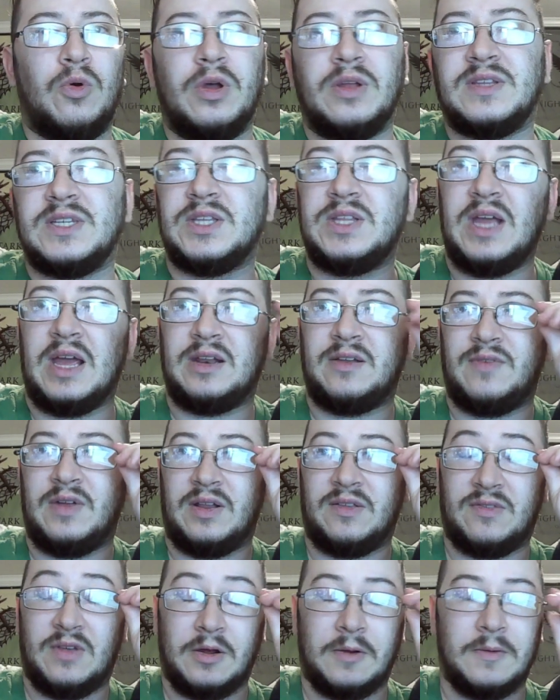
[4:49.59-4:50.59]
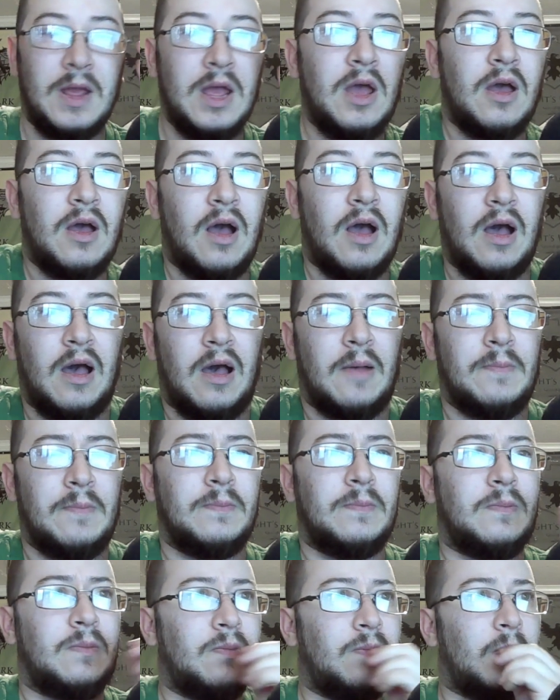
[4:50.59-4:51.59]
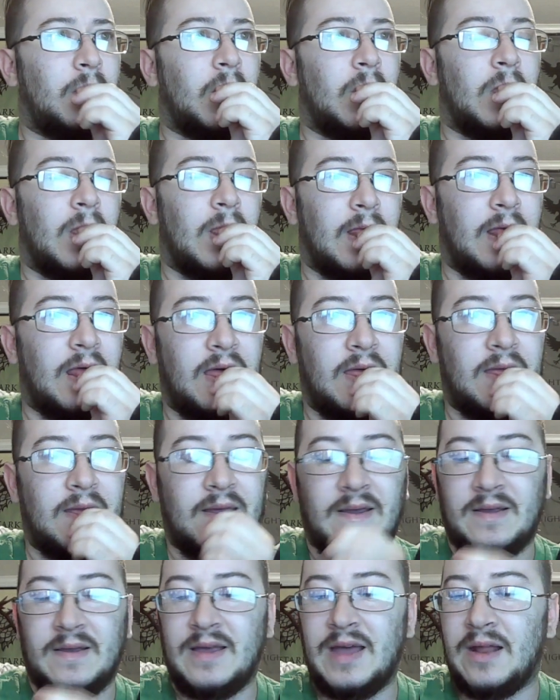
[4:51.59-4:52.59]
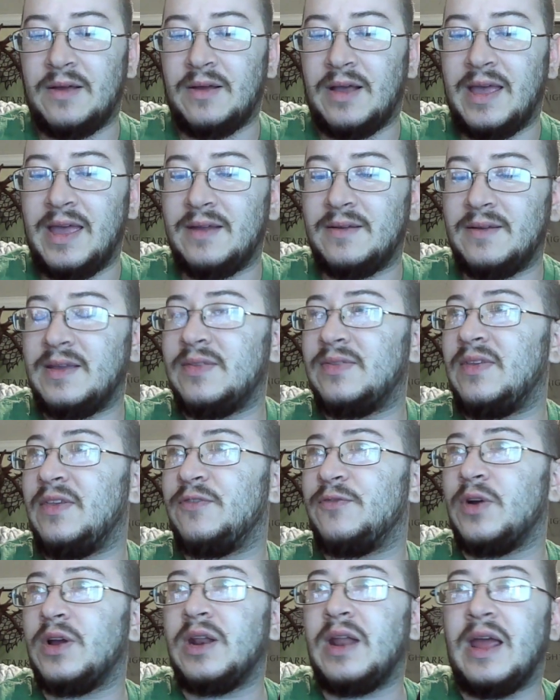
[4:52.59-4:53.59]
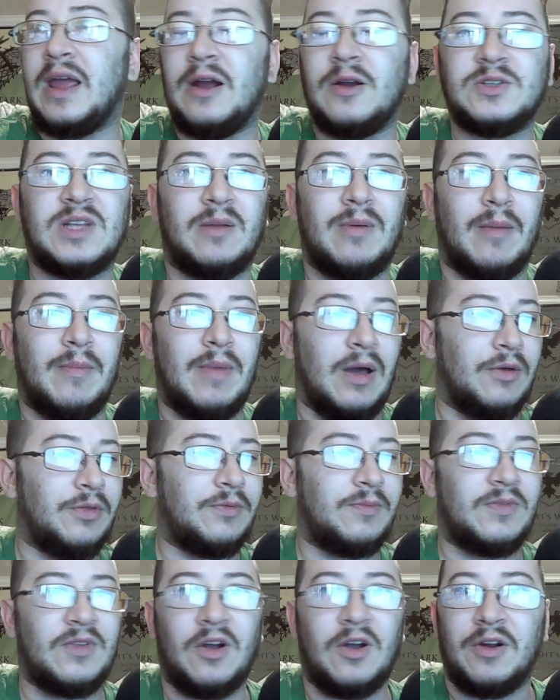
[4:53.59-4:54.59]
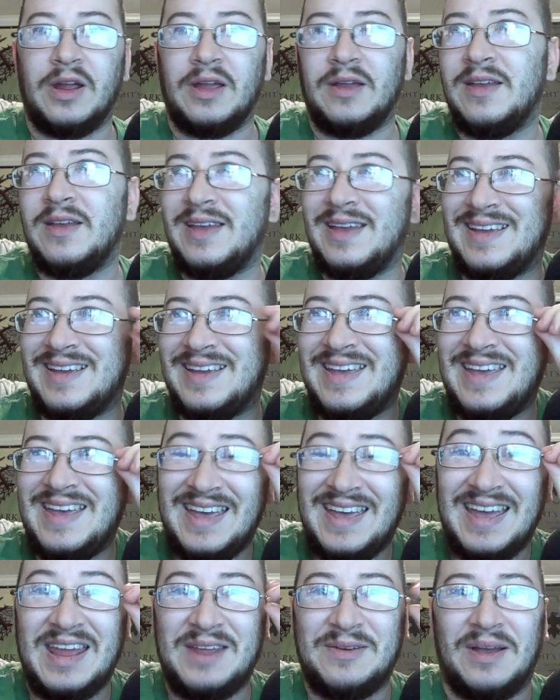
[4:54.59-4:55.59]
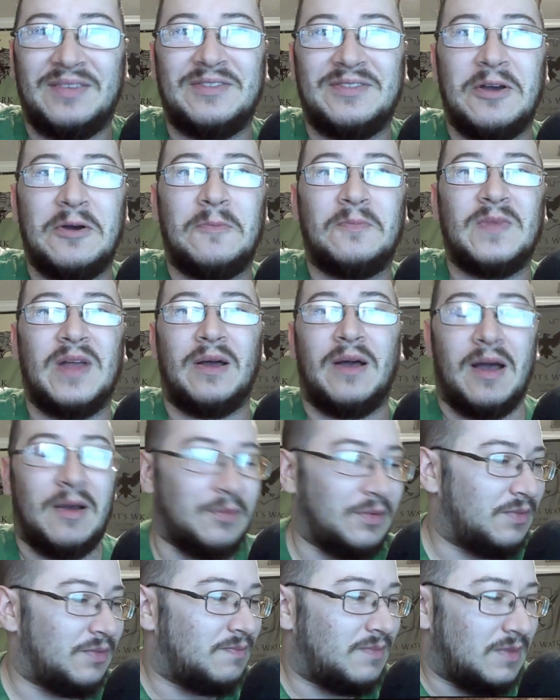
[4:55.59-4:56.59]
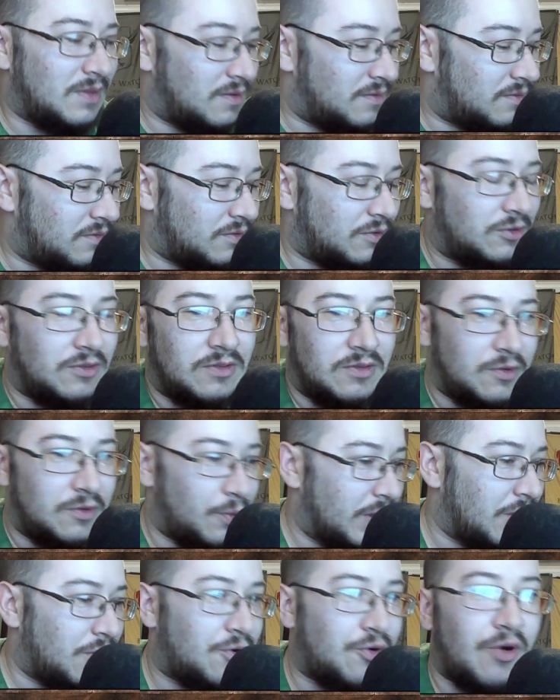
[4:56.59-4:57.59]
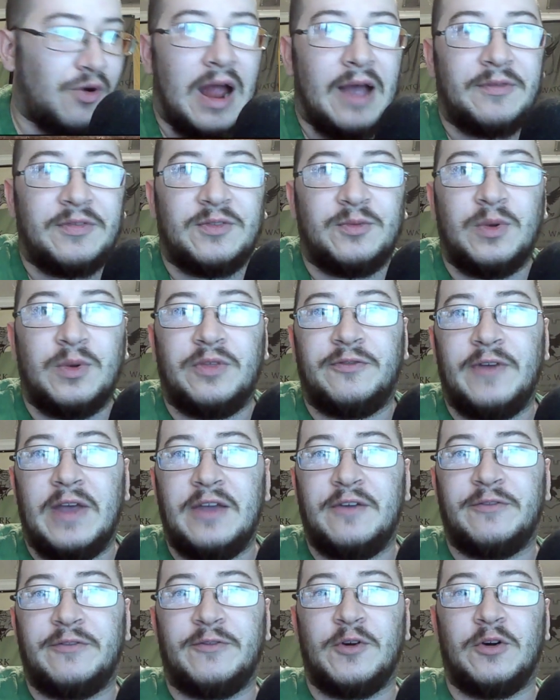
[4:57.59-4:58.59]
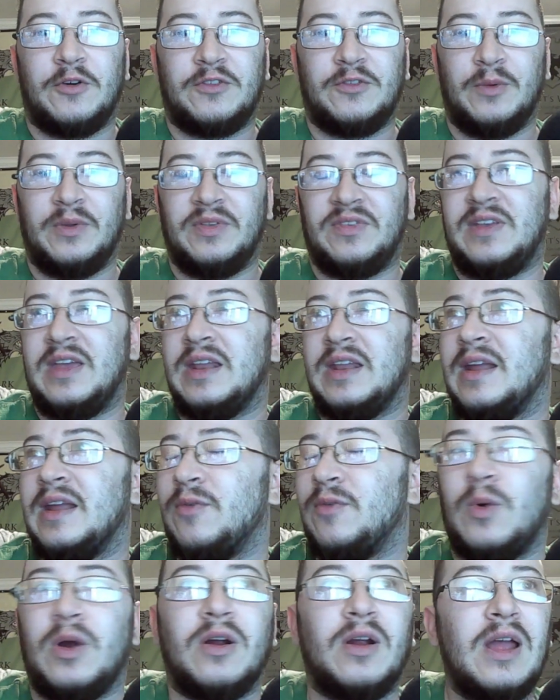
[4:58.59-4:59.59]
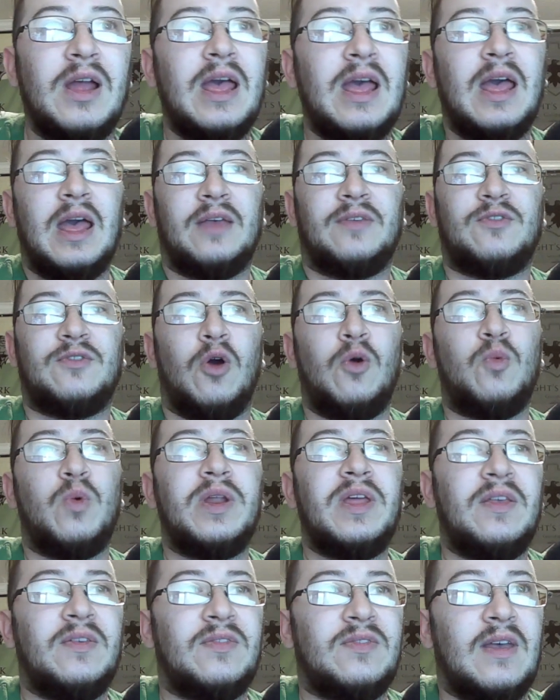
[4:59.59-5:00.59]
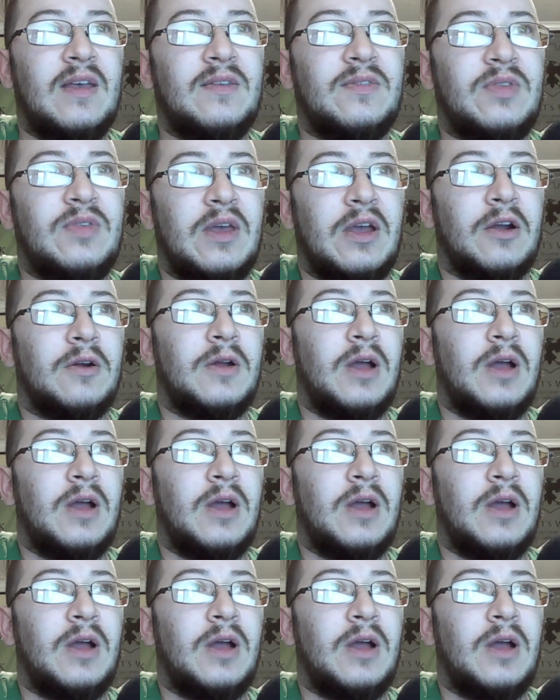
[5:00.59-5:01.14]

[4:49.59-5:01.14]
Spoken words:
to the end of it in a second. God, I can't get these freaking hairs out of my mouth. Sorry. Anyway, so I was doing crafts with fake fur, so it's getting everywhere. So what he says there,